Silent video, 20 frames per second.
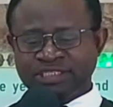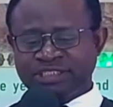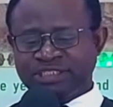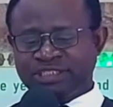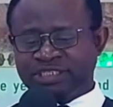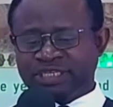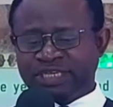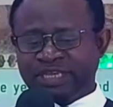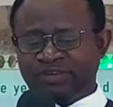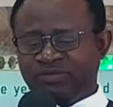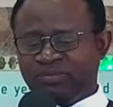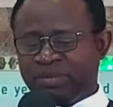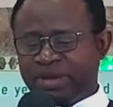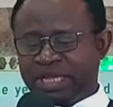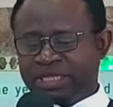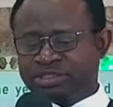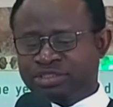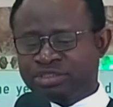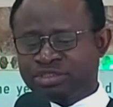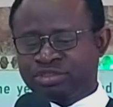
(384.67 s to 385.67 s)
She gave
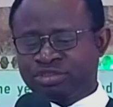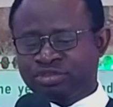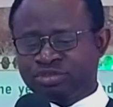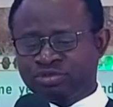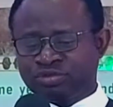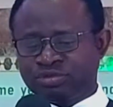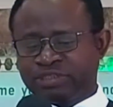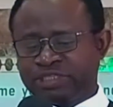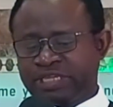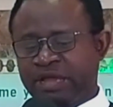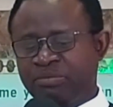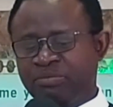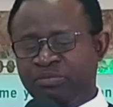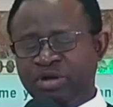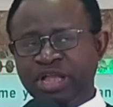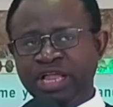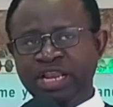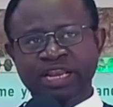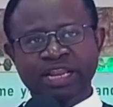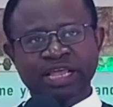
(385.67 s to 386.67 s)
birth to
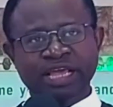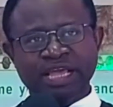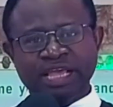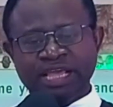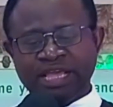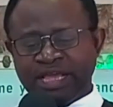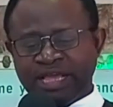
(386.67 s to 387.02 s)
Samuel,